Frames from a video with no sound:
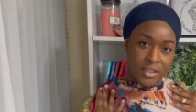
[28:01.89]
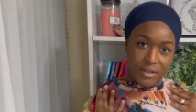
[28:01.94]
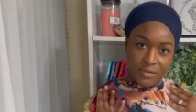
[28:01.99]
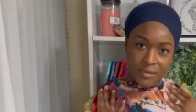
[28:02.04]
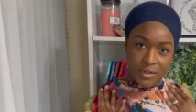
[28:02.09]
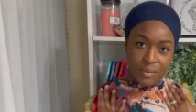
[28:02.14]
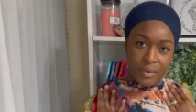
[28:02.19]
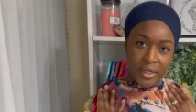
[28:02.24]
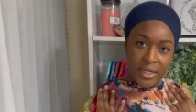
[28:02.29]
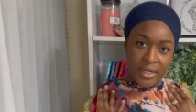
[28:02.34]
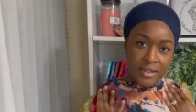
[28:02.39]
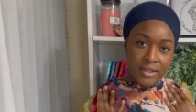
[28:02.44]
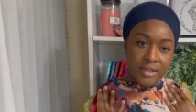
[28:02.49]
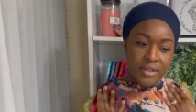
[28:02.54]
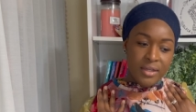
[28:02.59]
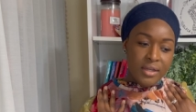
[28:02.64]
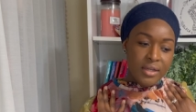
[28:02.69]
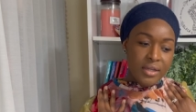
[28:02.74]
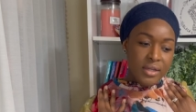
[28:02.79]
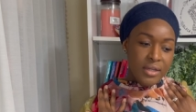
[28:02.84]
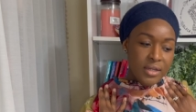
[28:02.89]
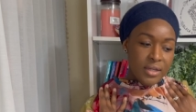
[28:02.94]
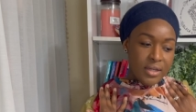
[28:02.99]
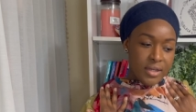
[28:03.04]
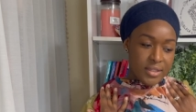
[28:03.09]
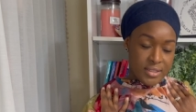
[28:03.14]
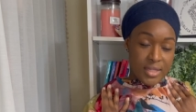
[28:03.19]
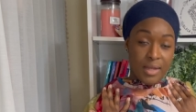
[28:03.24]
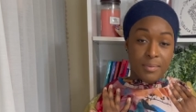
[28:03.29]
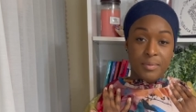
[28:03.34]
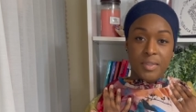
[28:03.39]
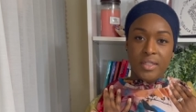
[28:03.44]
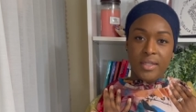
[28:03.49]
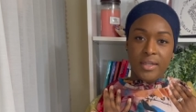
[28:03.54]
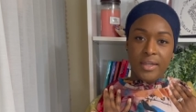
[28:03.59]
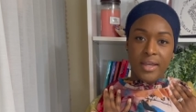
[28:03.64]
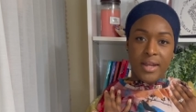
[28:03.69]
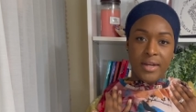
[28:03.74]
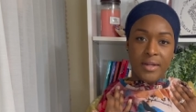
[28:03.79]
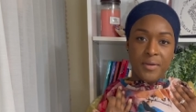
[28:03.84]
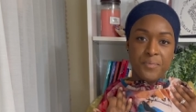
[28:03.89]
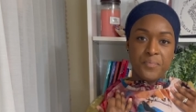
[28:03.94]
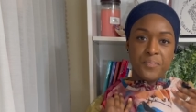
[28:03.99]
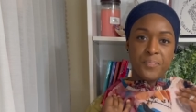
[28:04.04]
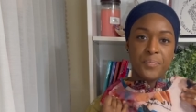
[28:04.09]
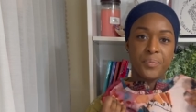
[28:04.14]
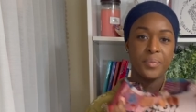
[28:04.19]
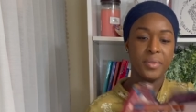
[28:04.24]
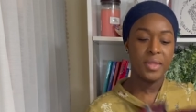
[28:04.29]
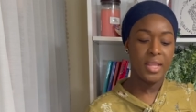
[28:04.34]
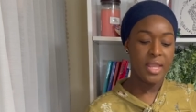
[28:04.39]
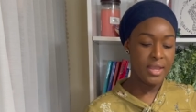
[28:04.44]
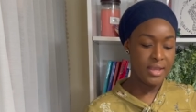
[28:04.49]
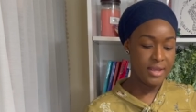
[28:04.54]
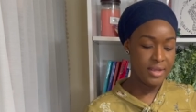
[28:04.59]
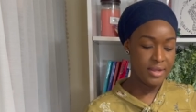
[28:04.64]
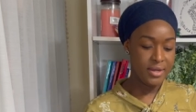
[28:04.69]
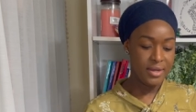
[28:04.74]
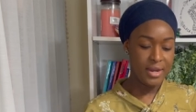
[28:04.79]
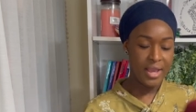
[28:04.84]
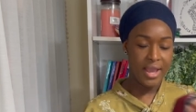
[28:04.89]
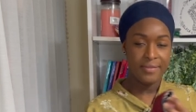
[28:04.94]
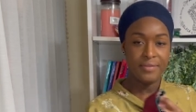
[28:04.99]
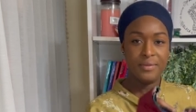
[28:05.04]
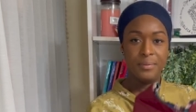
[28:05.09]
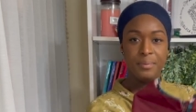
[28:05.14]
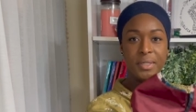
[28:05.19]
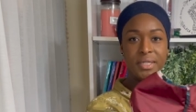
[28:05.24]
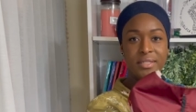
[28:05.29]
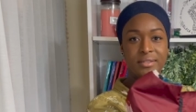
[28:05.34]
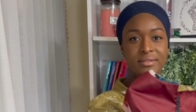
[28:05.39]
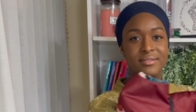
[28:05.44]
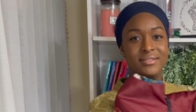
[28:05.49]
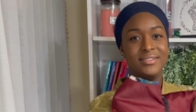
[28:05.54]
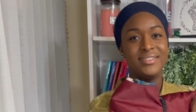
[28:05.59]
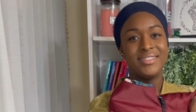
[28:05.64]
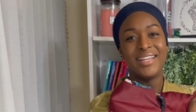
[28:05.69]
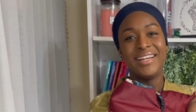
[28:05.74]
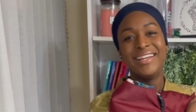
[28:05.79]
give it away and stop looking at it and add the buttons